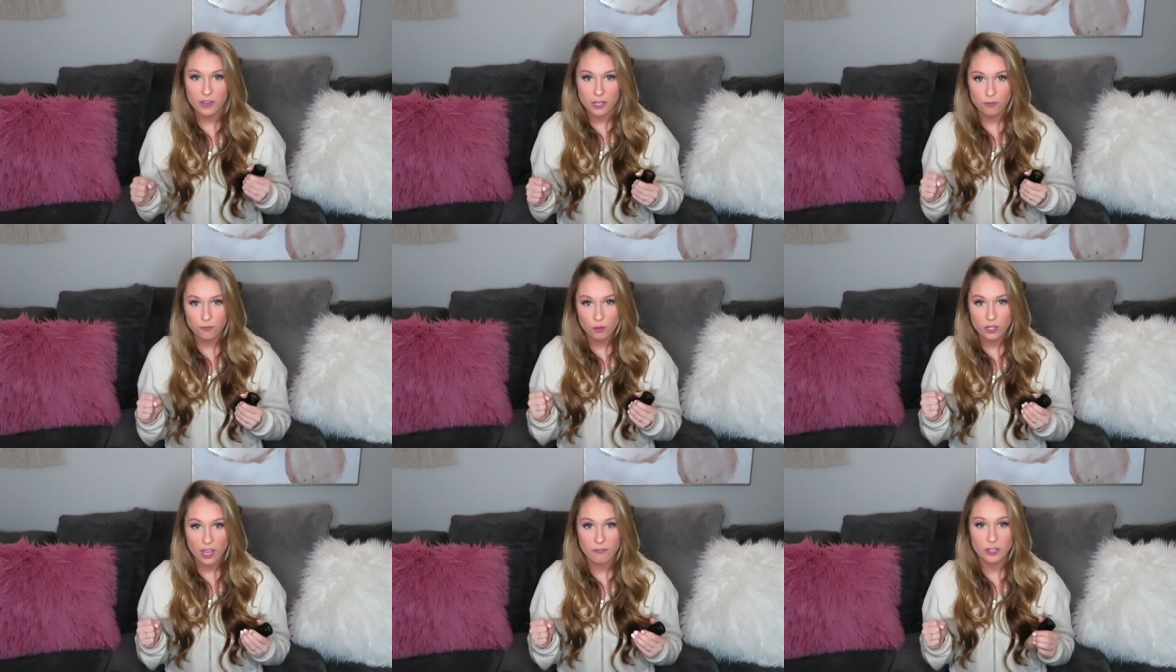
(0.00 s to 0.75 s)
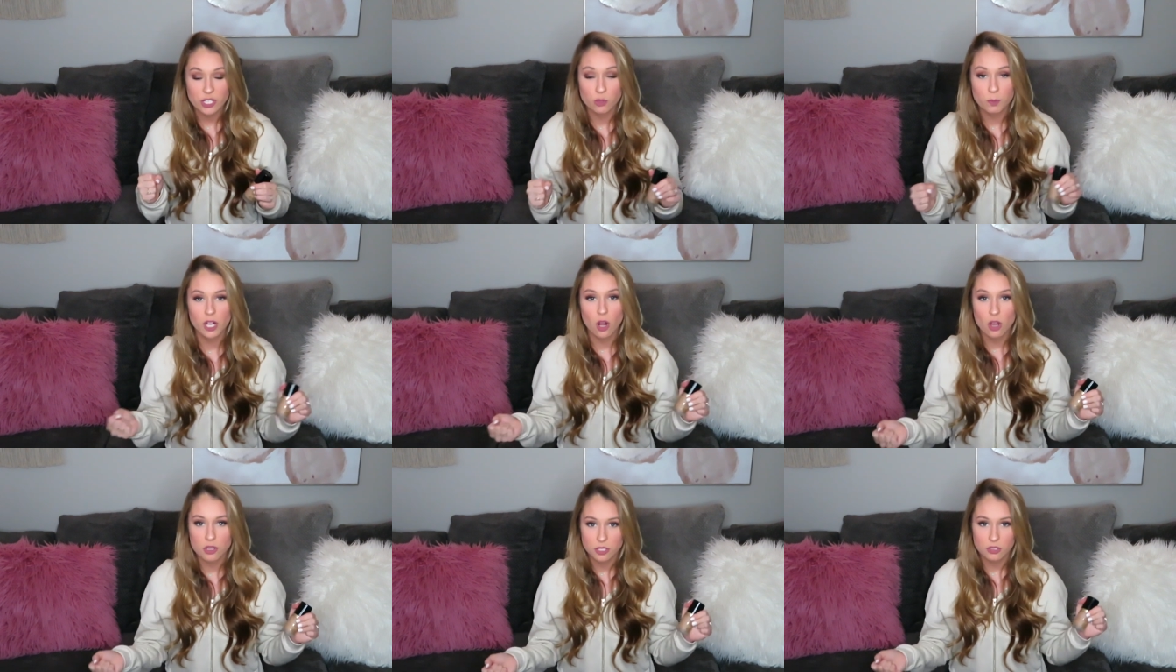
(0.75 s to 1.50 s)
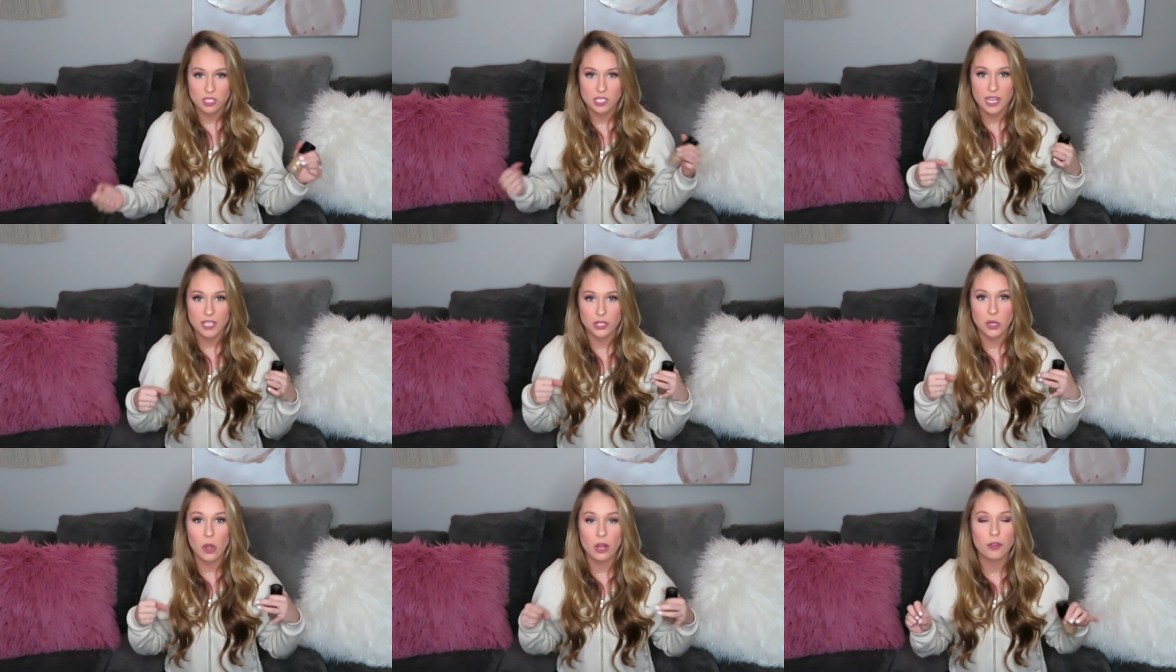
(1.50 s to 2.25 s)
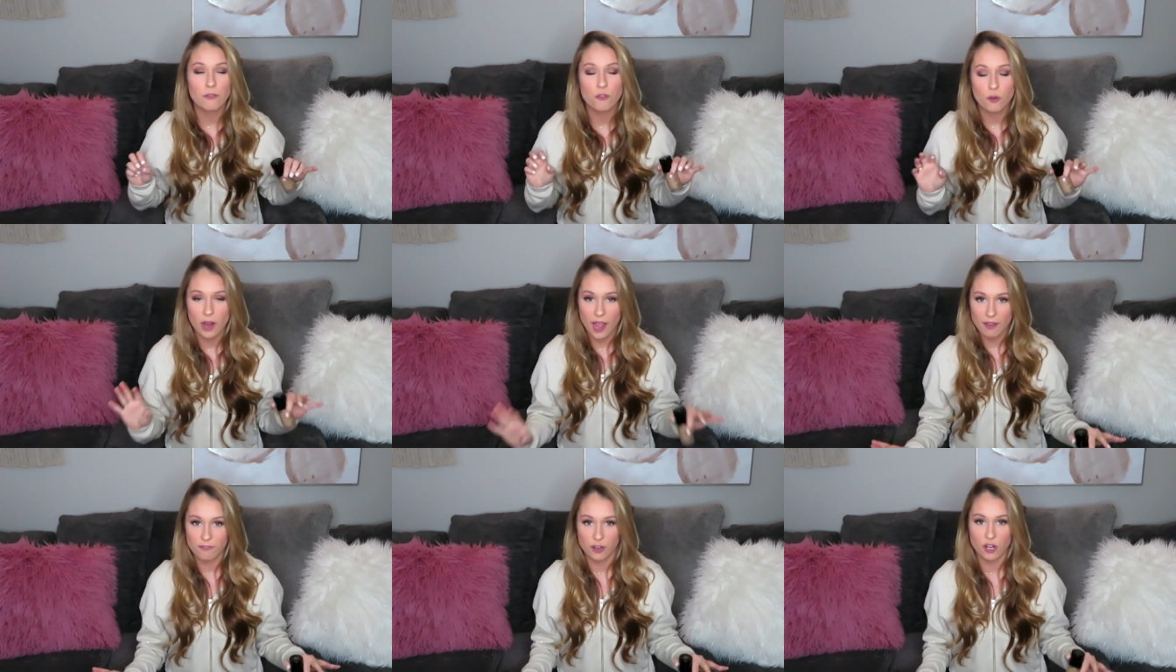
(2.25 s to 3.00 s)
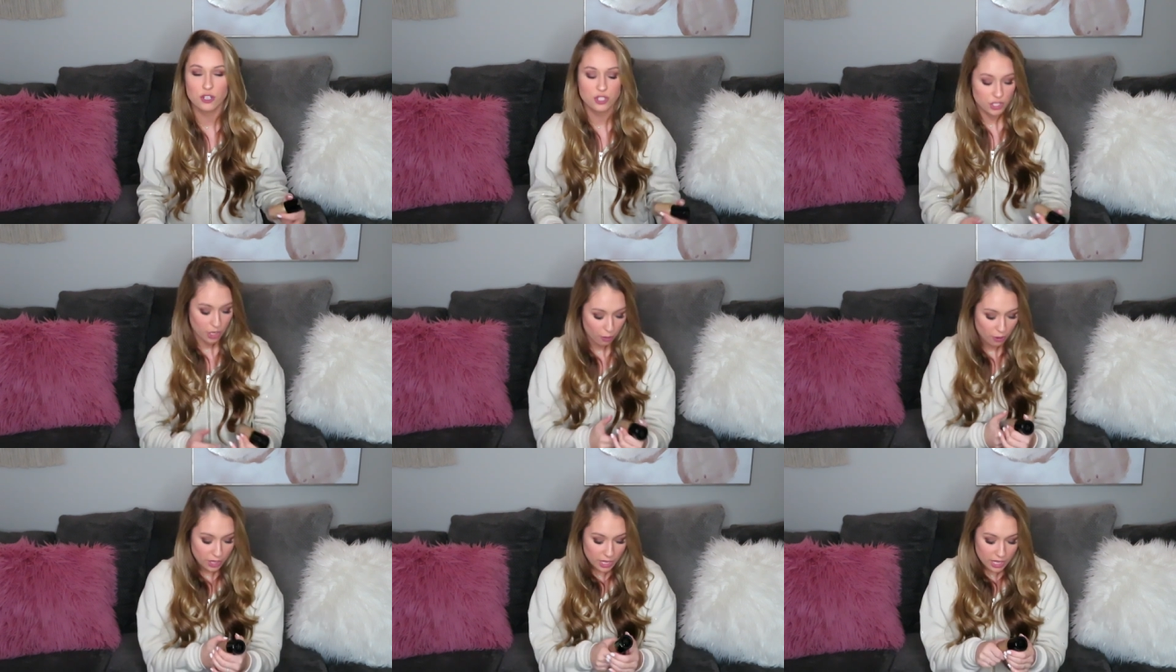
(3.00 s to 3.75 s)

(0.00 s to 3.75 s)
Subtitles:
very full coverage, but it also stays on forever. So